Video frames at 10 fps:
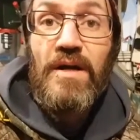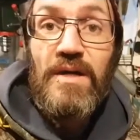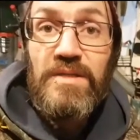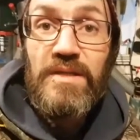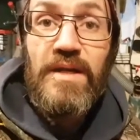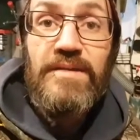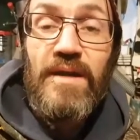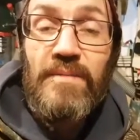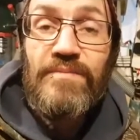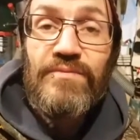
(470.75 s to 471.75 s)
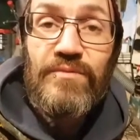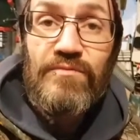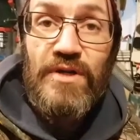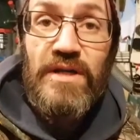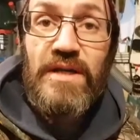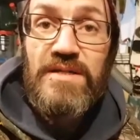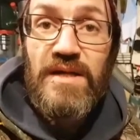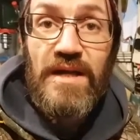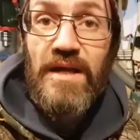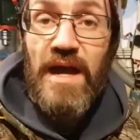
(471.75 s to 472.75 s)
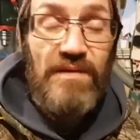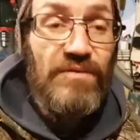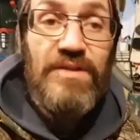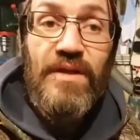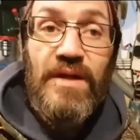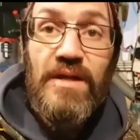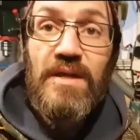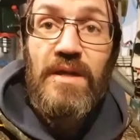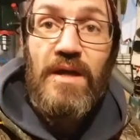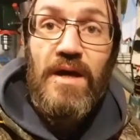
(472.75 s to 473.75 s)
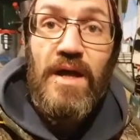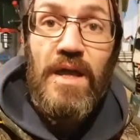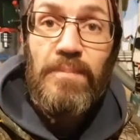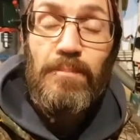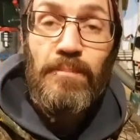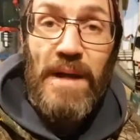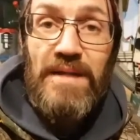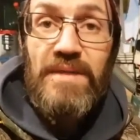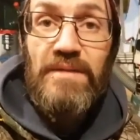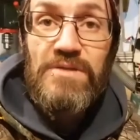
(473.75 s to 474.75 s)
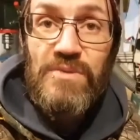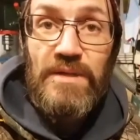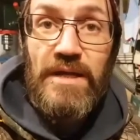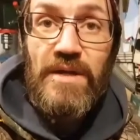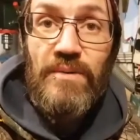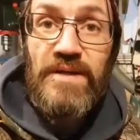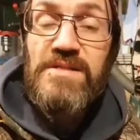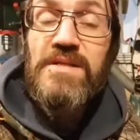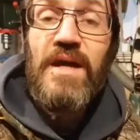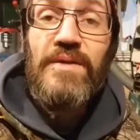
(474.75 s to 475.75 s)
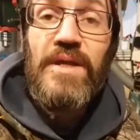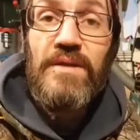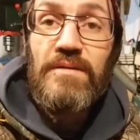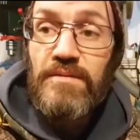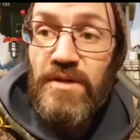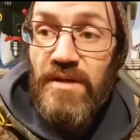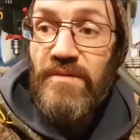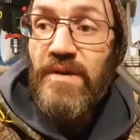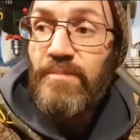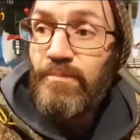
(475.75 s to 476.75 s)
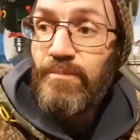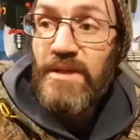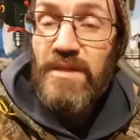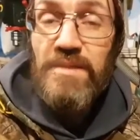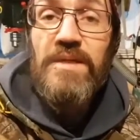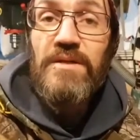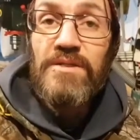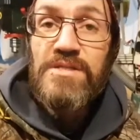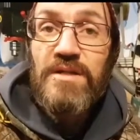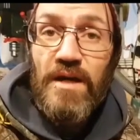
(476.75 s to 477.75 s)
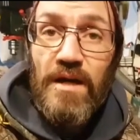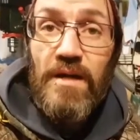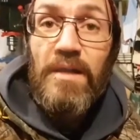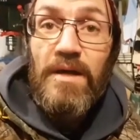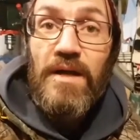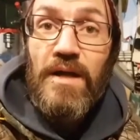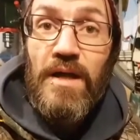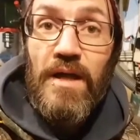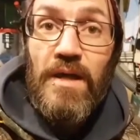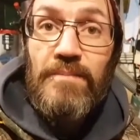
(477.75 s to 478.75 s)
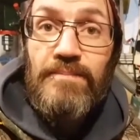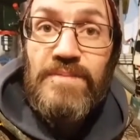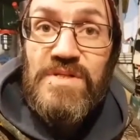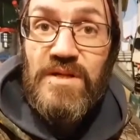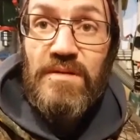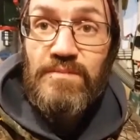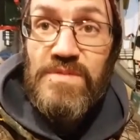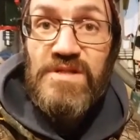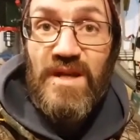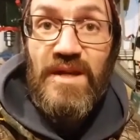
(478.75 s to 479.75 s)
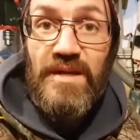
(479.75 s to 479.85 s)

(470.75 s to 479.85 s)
I did end up reheating everything back down to a liquid, and then give it a bloody good stir to get